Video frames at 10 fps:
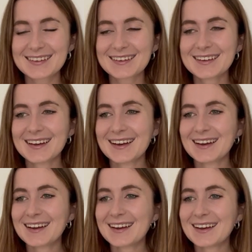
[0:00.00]

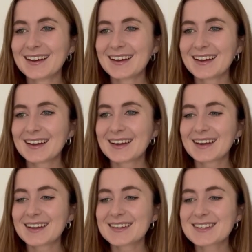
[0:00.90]

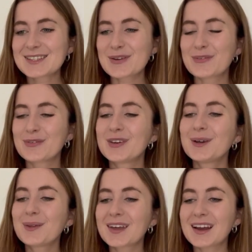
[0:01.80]
To
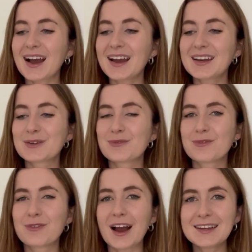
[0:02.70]
feel that I had
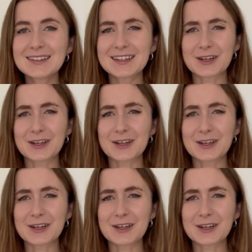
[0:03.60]
finally